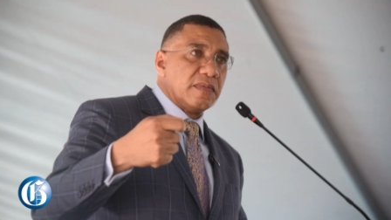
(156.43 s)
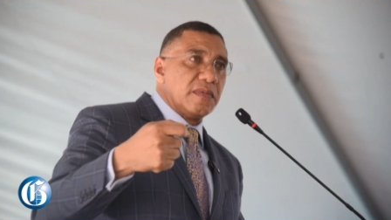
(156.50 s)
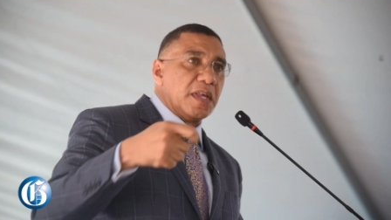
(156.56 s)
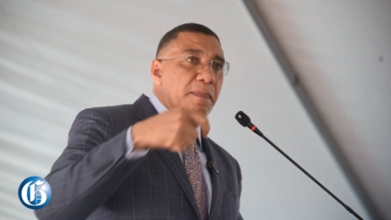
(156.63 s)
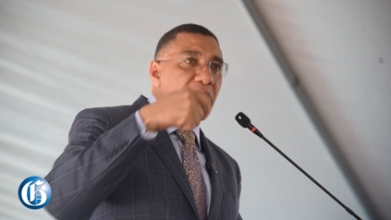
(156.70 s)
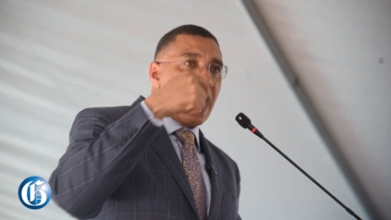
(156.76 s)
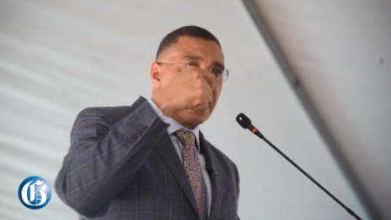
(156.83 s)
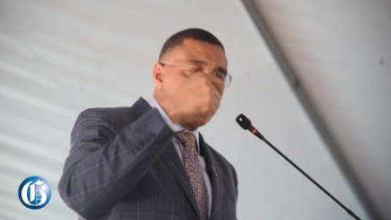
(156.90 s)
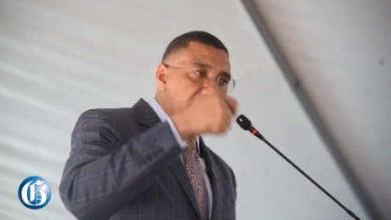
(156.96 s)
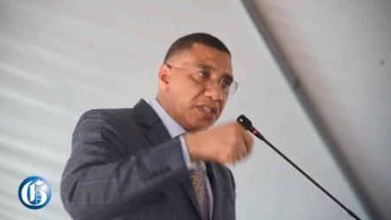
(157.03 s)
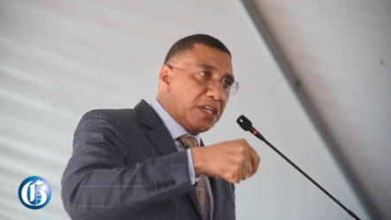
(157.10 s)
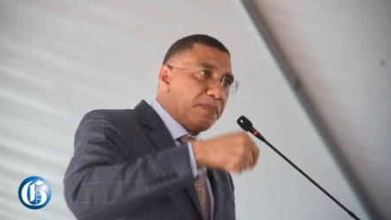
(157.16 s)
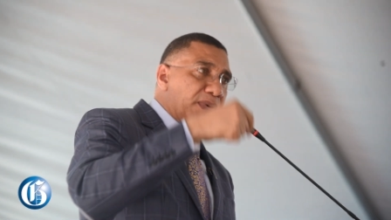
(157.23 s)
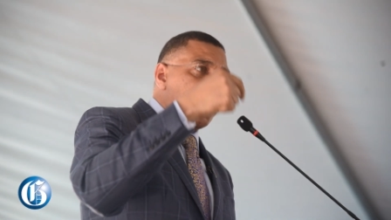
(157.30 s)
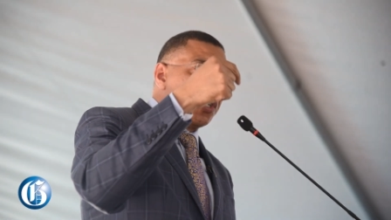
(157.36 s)
The
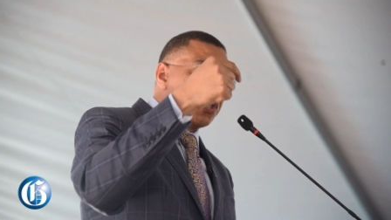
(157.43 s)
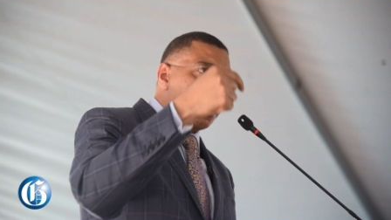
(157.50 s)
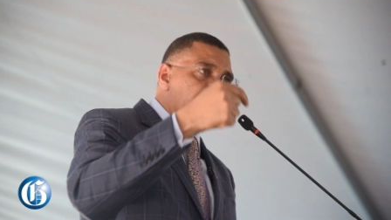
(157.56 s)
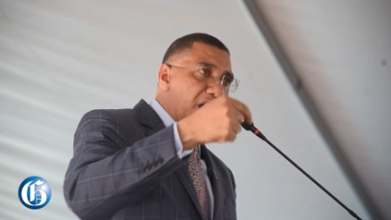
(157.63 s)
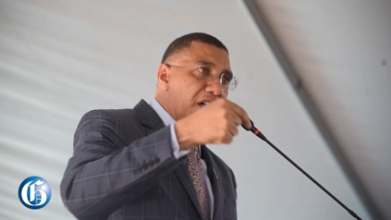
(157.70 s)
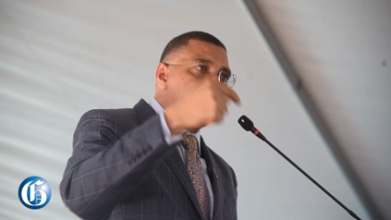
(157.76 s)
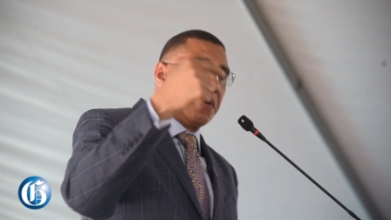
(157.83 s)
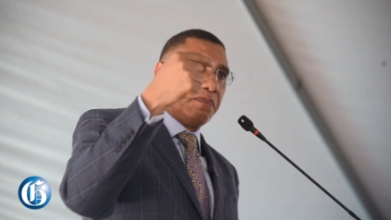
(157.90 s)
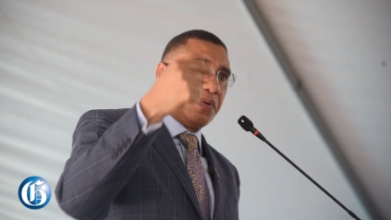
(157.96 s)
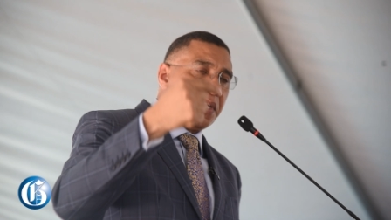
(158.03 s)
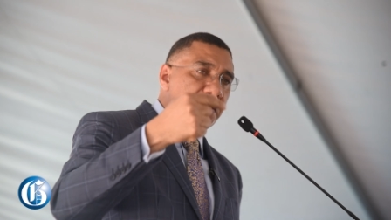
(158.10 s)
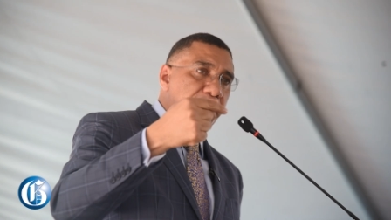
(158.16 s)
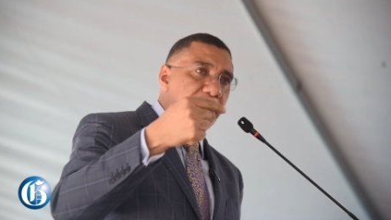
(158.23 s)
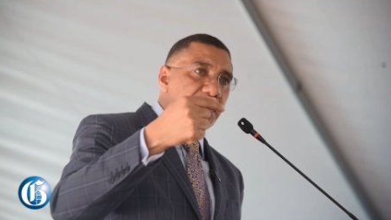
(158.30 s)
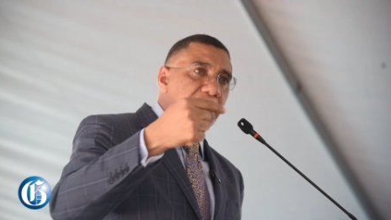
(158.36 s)
participation of the
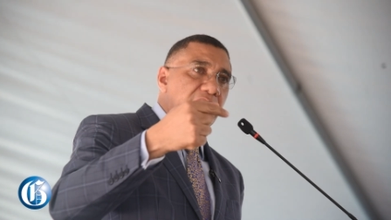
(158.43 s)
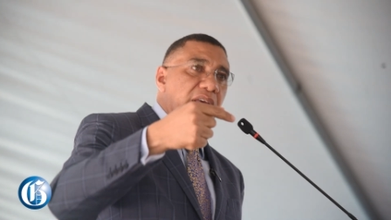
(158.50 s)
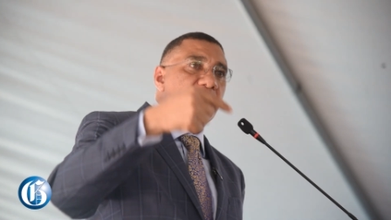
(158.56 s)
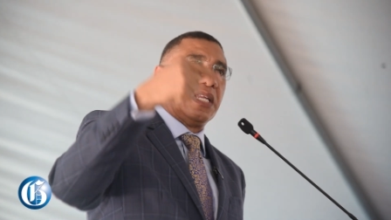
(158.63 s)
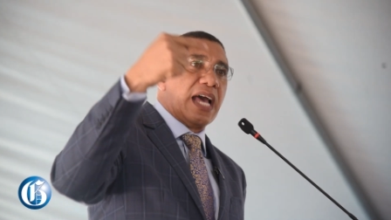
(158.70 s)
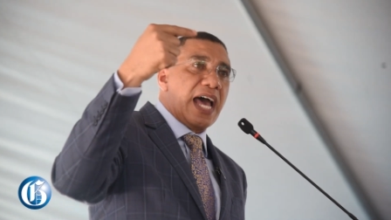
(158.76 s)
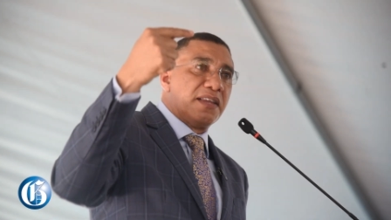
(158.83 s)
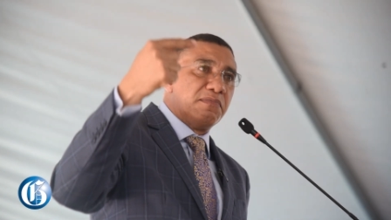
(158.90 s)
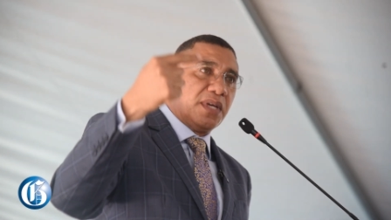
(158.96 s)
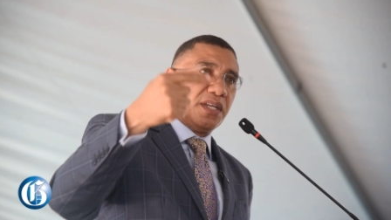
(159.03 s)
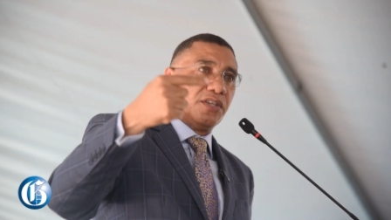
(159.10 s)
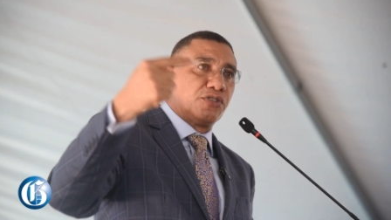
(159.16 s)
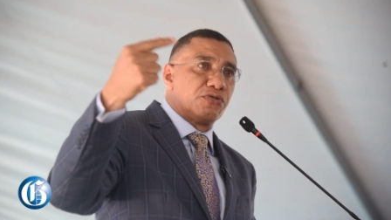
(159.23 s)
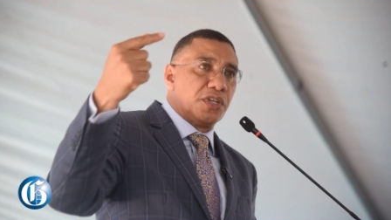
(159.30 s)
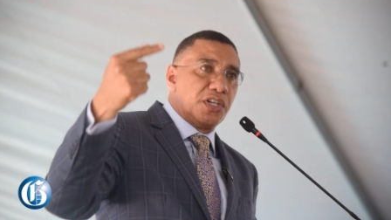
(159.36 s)
people in the
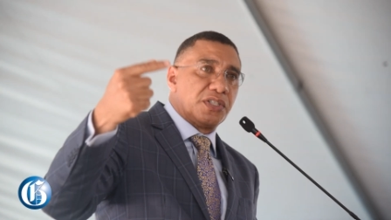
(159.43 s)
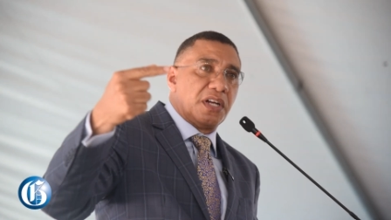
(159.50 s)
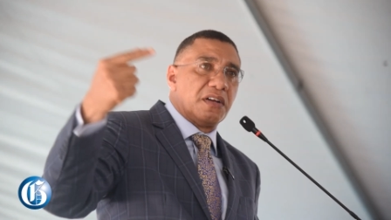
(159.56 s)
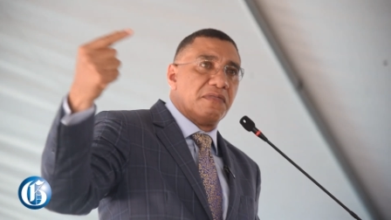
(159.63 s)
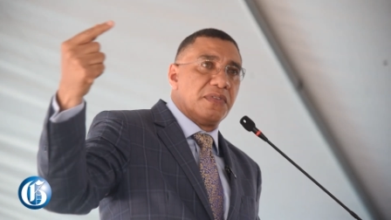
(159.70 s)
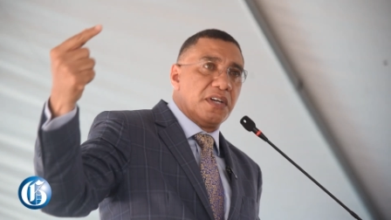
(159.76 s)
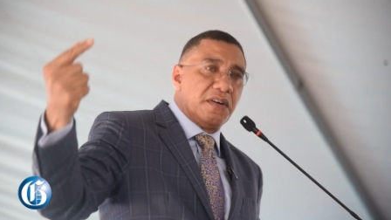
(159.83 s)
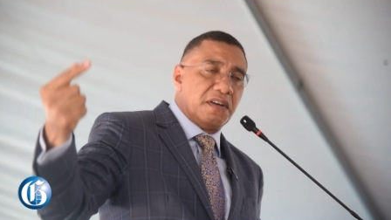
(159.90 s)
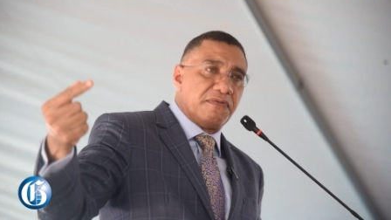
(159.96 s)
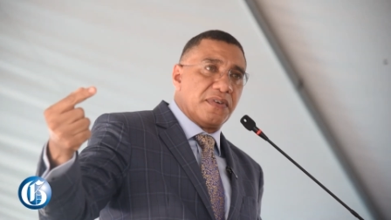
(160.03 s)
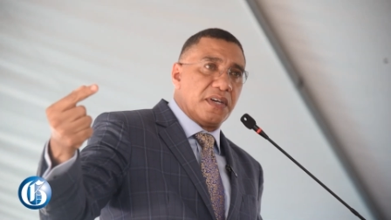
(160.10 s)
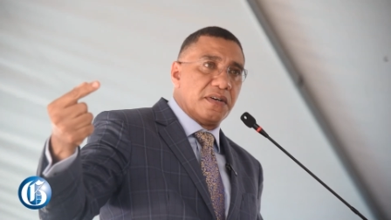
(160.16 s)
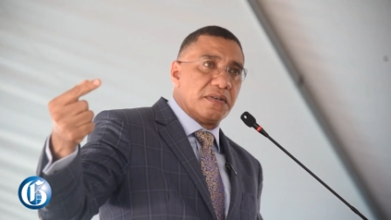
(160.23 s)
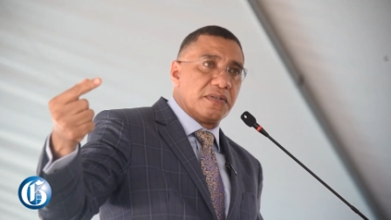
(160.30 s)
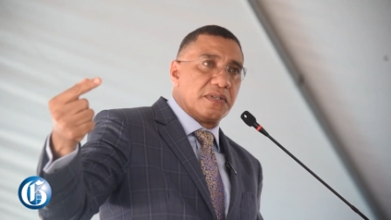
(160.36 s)
administration of their affairs.